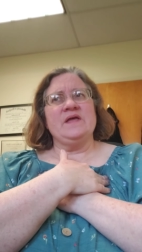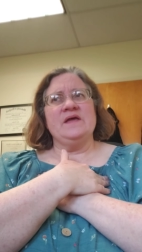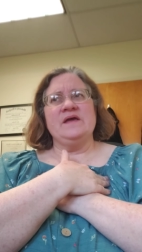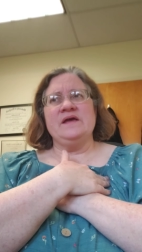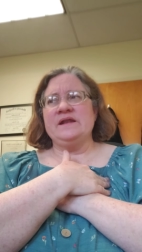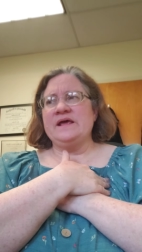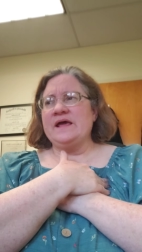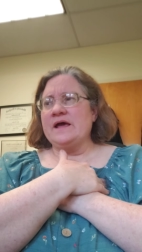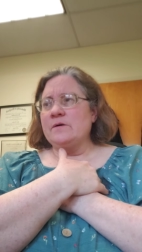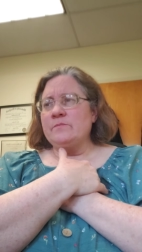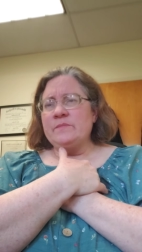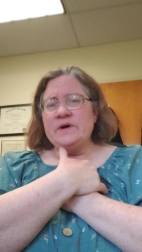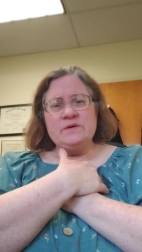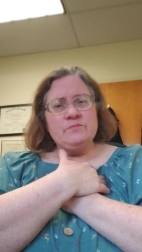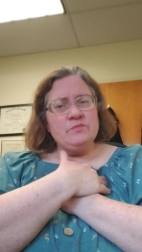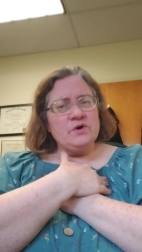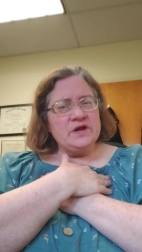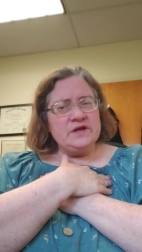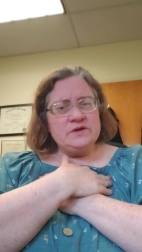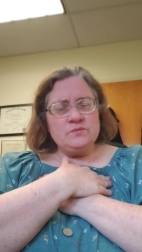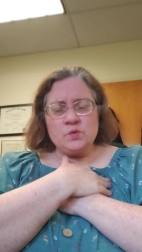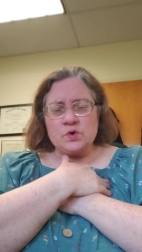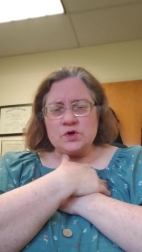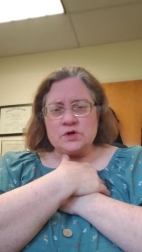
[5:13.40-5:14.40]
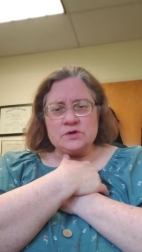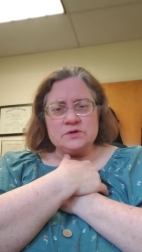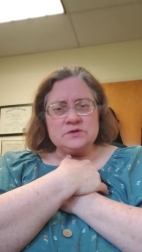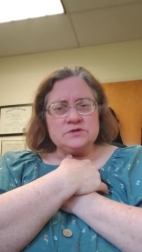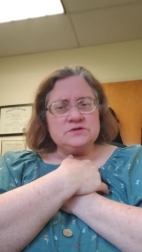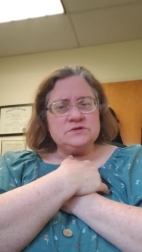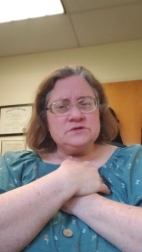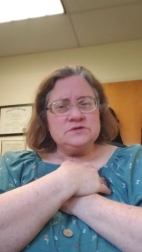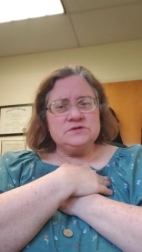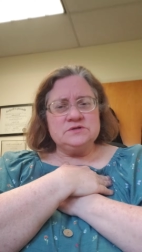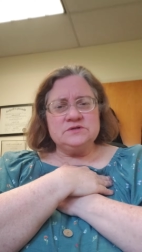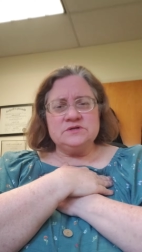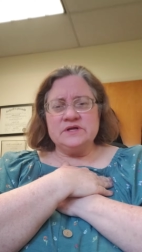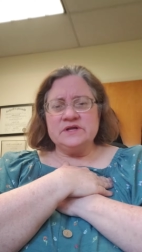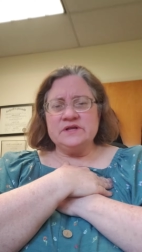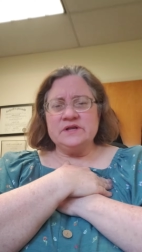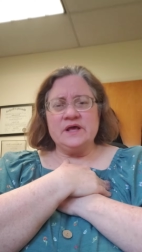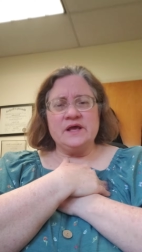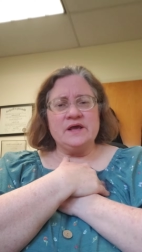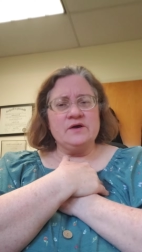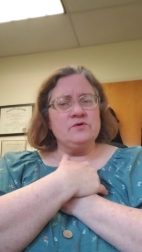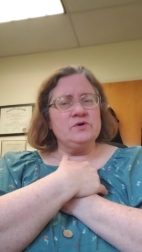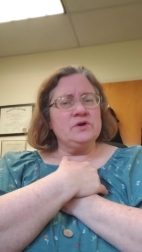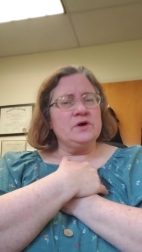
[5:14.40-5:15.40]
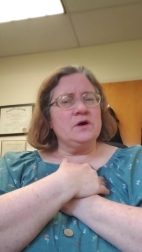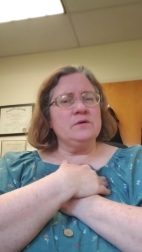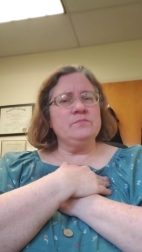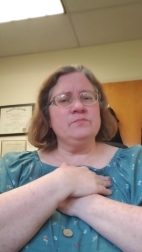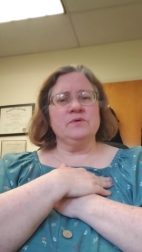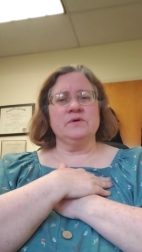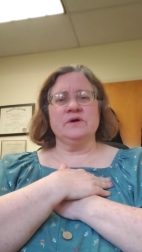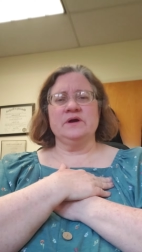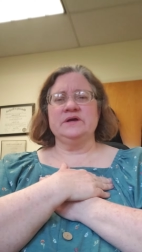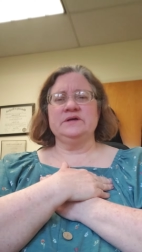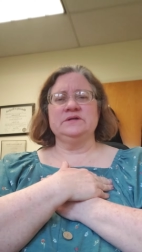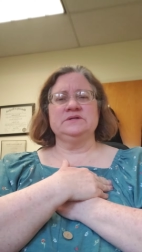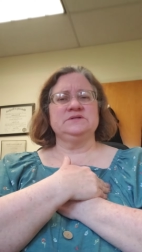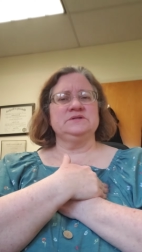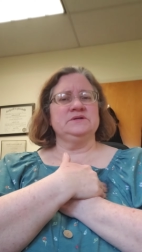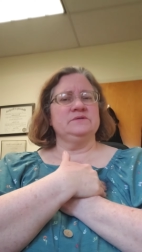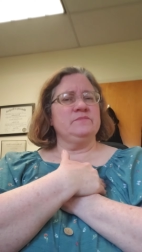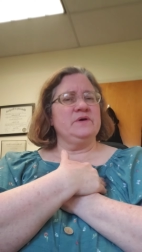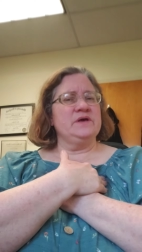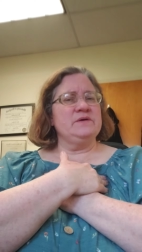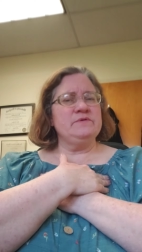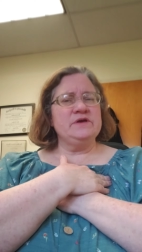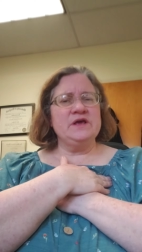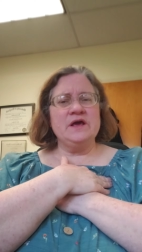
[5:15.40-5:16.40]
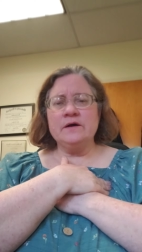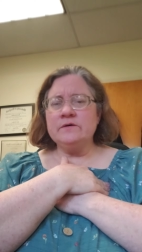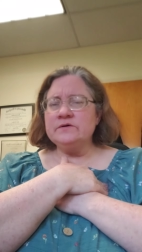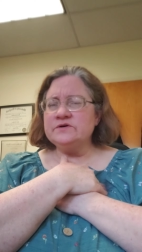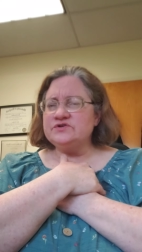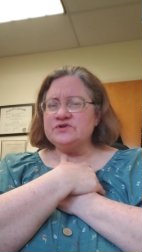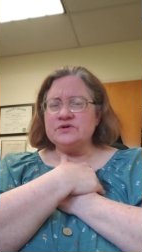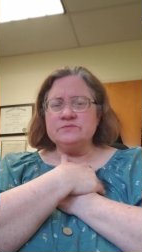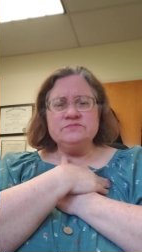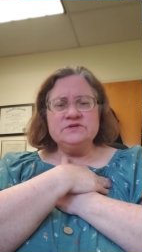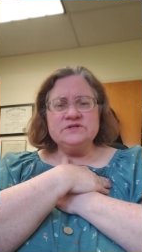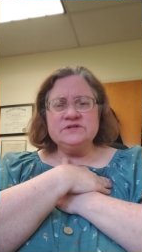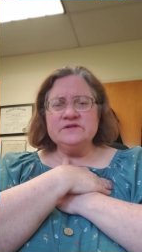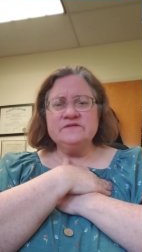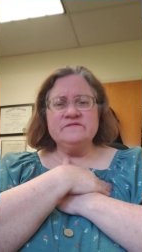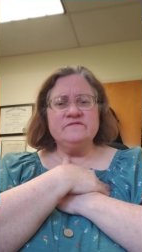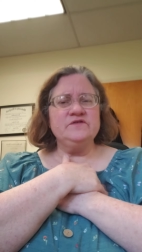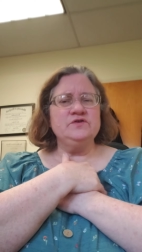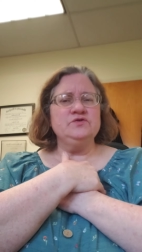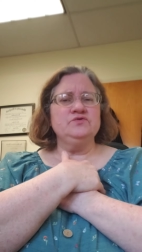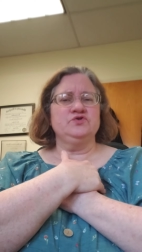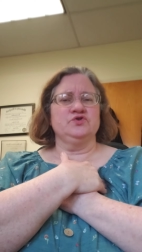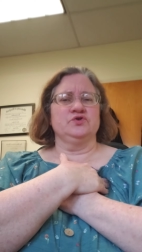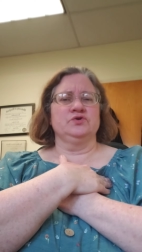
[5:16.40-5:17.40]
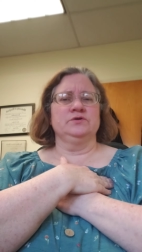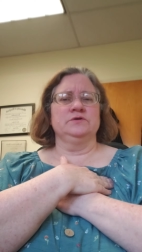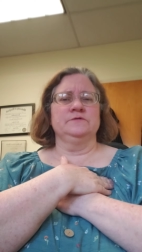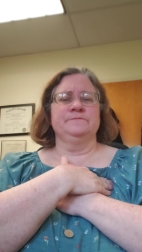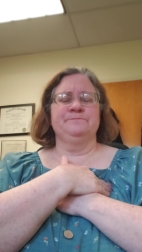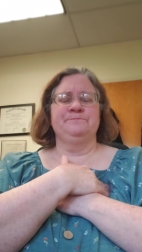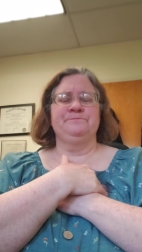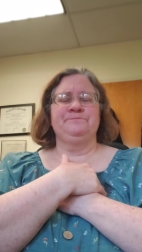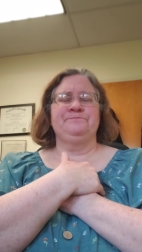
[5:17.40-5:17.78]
and how my brain works and how it operates and maybe how it jumps to the future,